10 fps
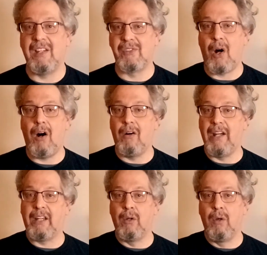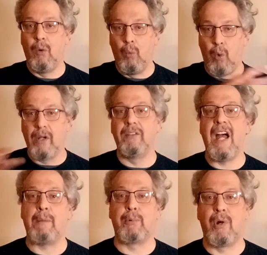is all like
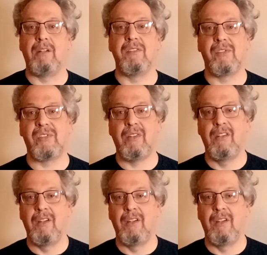1-lap runs.